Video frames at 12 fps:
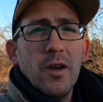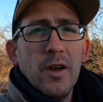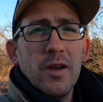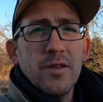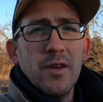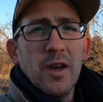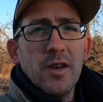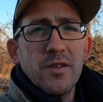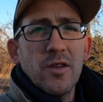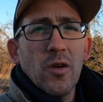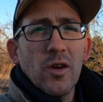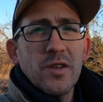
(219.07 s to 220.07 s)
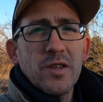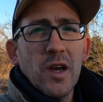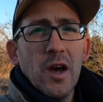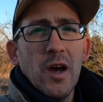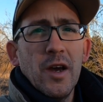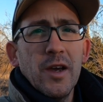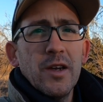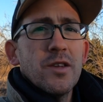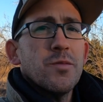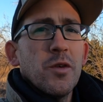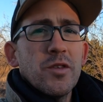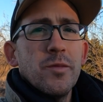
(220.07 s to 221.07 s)
it's a nice dark sky and it's
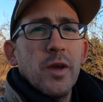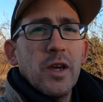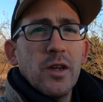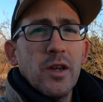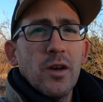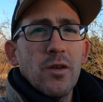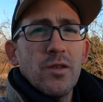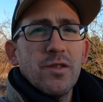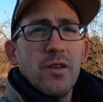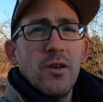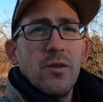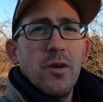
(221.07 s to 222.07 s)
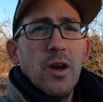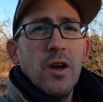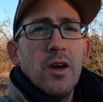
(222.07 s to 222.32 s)
supposed to be clear, so